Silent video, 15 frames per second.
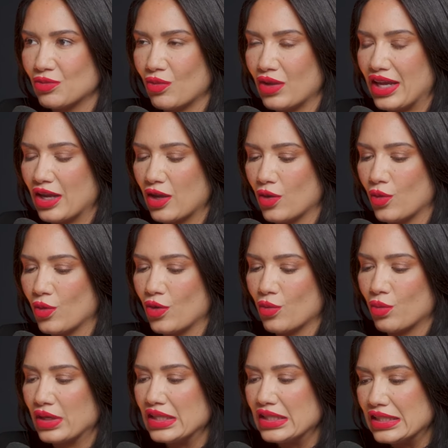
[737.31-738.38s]
like, or
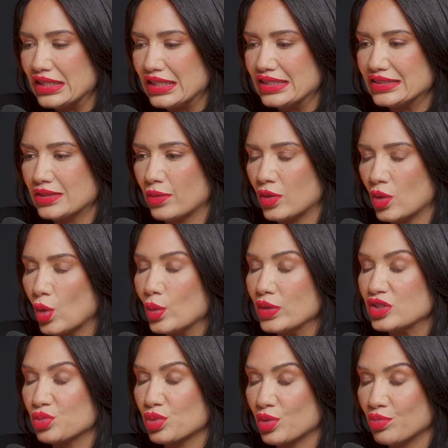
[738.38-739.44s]
one of the things I would
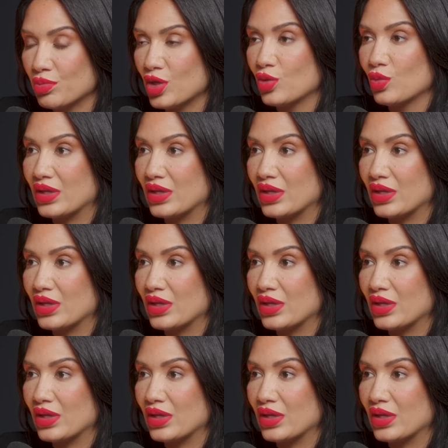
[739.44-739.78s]
always promote